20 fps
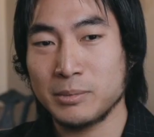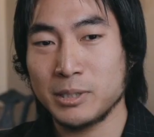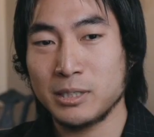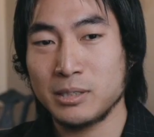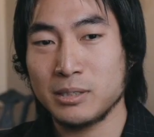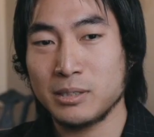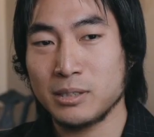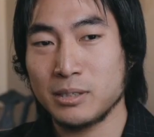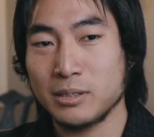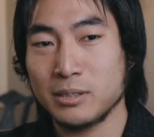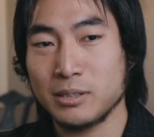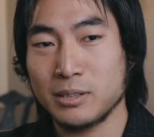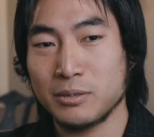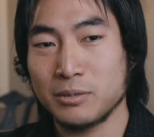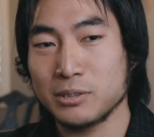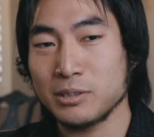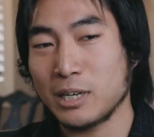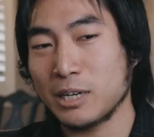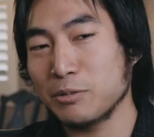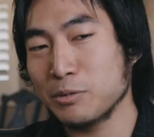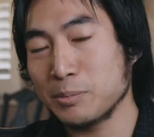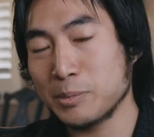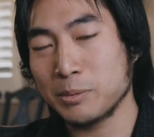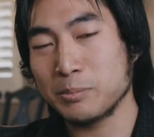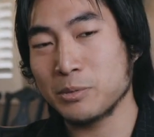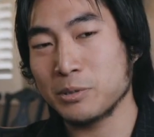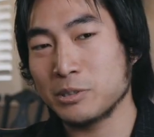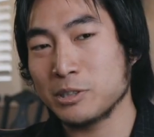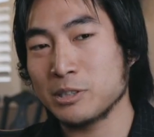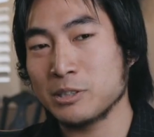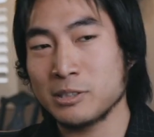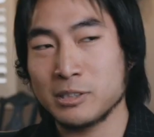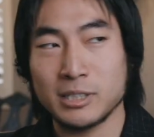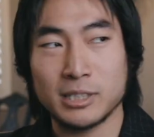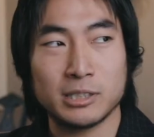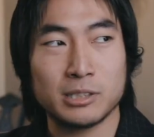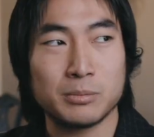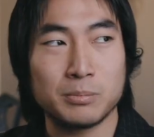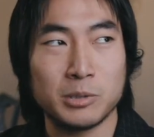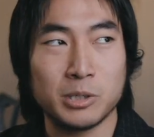mean, I remember a
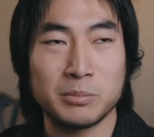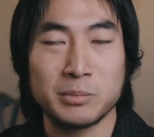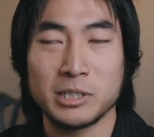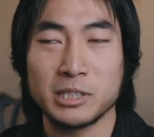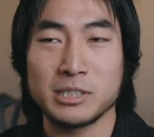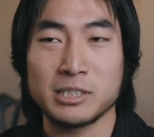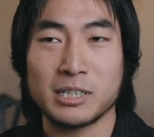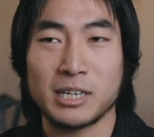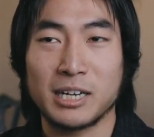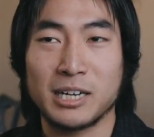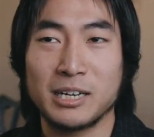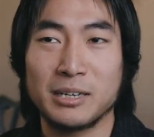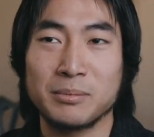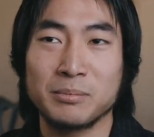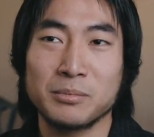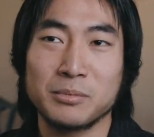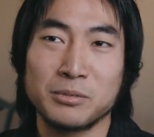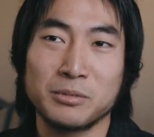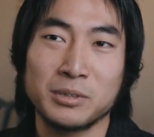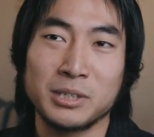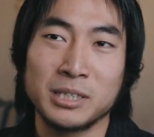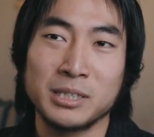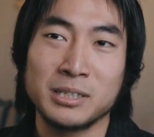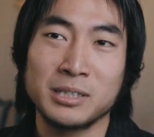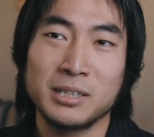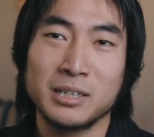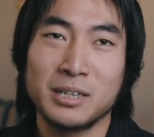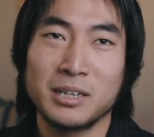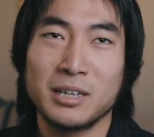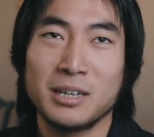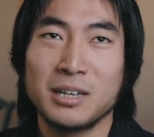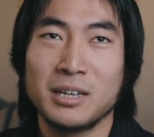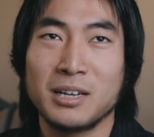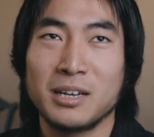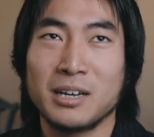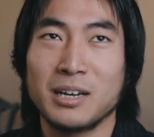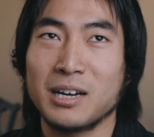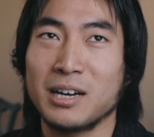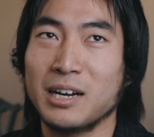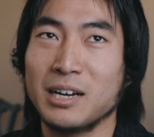distinct moment in time when
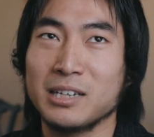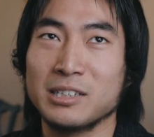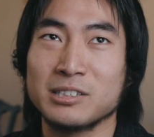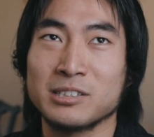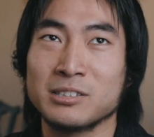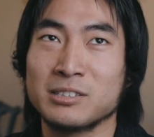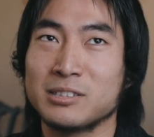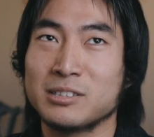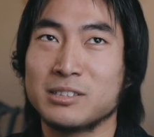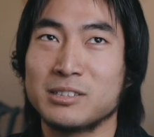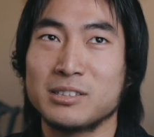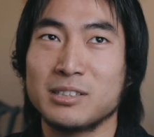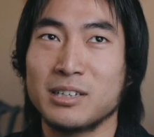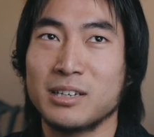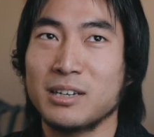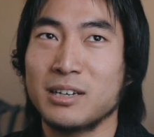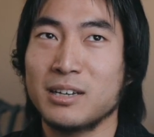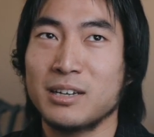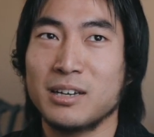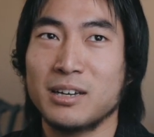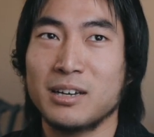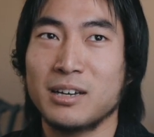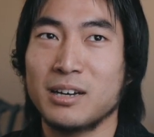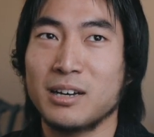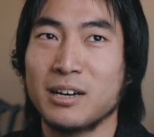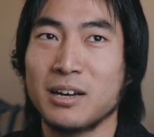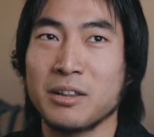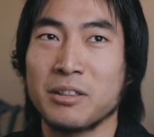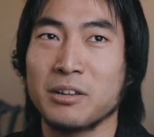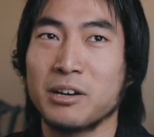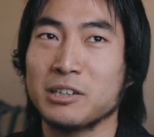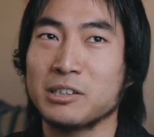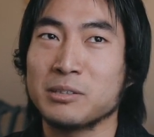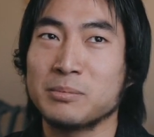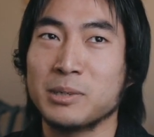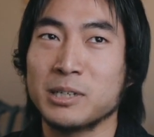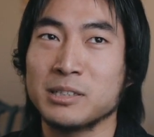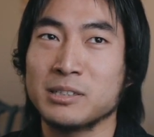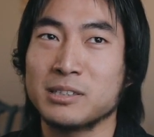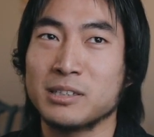I thought to
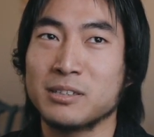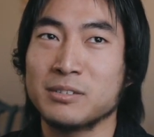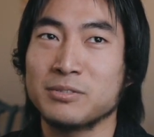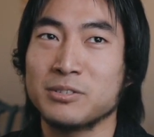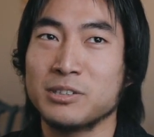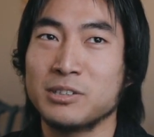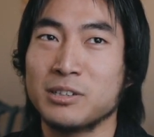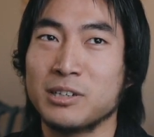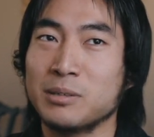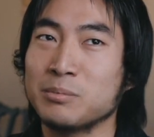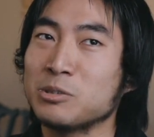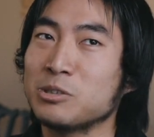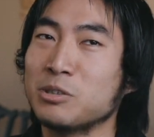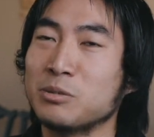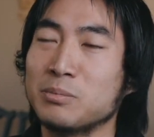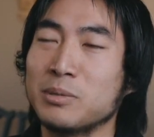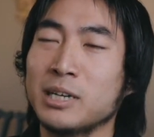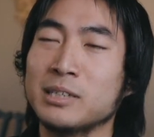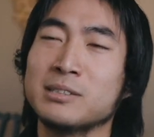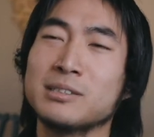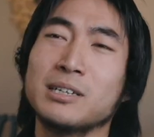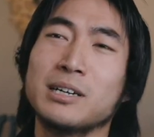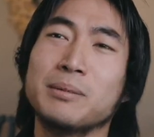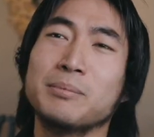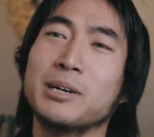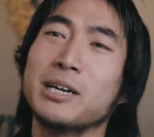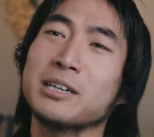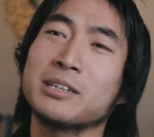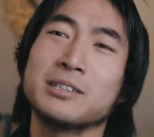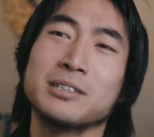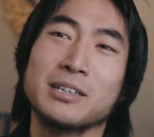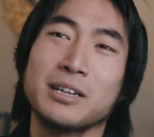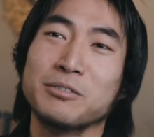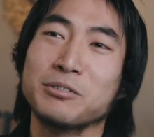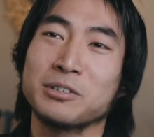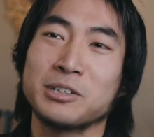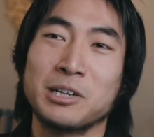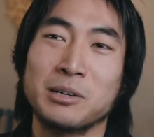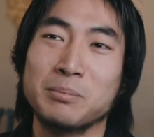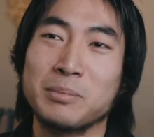myself, I'm so messed up, I could
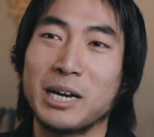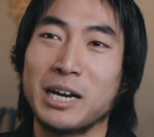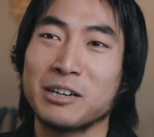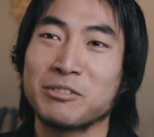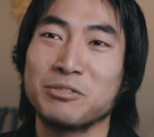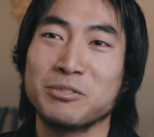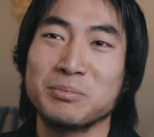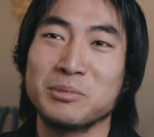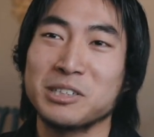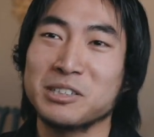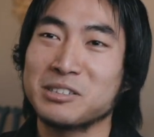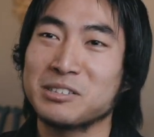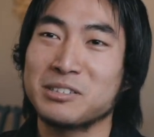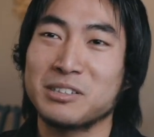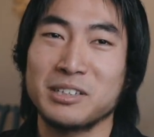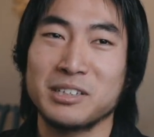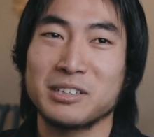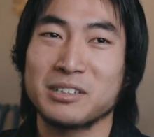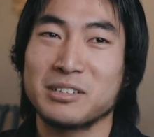never come back from this.